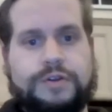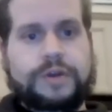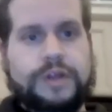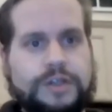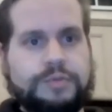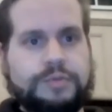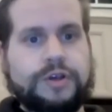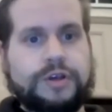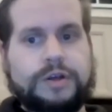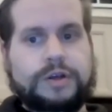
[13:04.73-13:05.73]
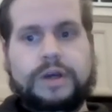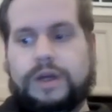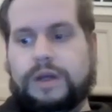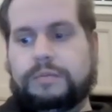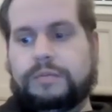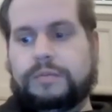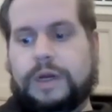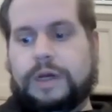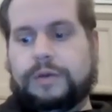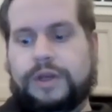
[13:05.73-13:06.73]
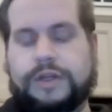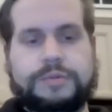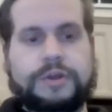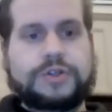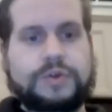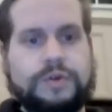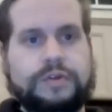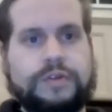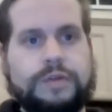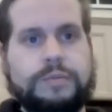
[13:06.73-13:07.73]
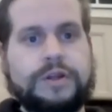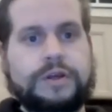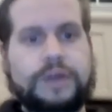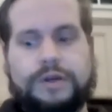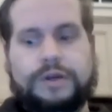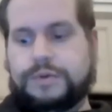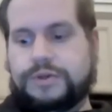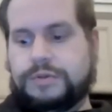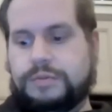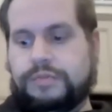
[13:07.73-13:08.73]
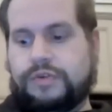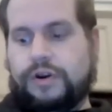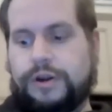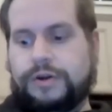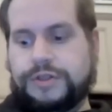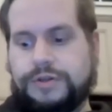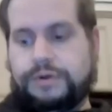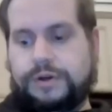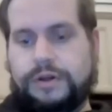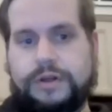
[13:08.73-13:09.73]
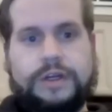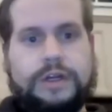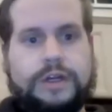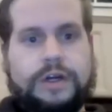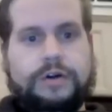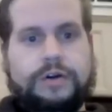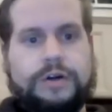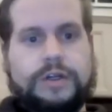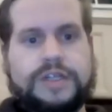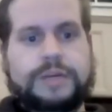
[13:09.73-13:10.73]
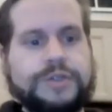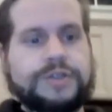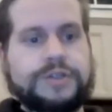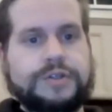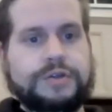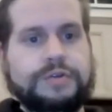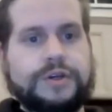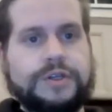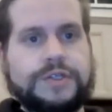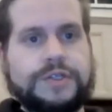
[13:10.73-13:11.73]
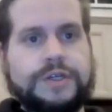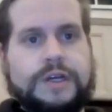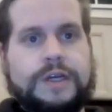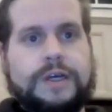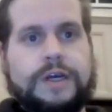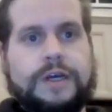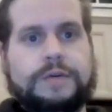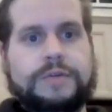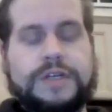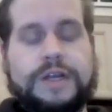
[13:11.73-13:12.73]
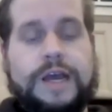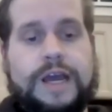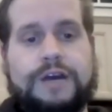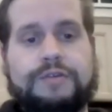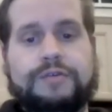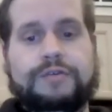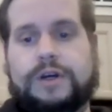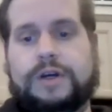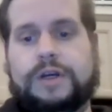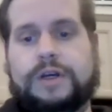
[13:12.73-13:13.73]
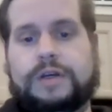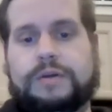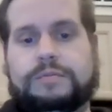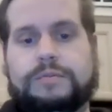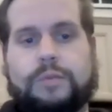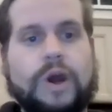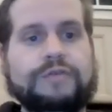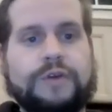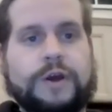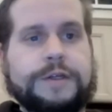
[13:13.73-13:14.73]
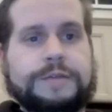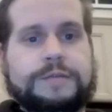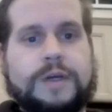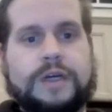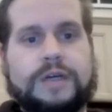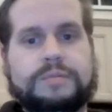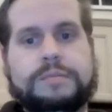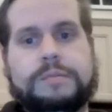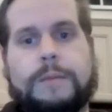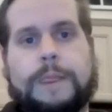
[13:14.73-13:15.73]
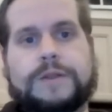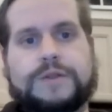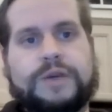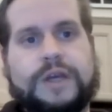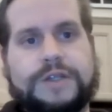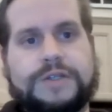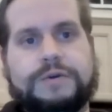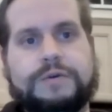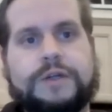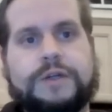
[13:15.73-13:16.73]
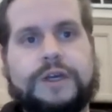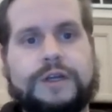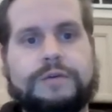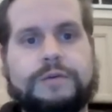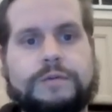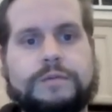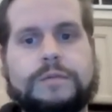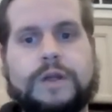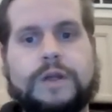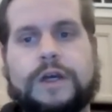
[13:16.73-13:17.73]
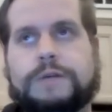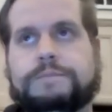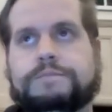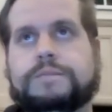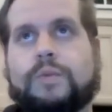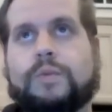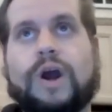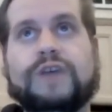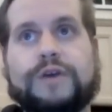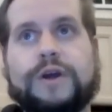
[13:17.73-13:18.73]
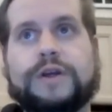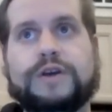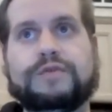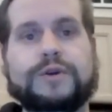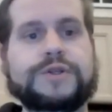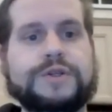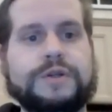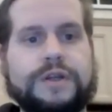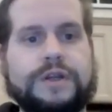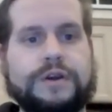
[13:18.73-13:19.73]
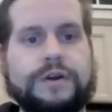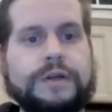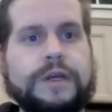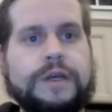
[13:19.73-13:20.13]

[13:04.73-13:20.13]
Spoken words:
that we had to put in. We had to make sure that the meeting house, which prior to our attempt to do this, didn't have Wi-Fi. So we had to get Wi-Fi coverage in here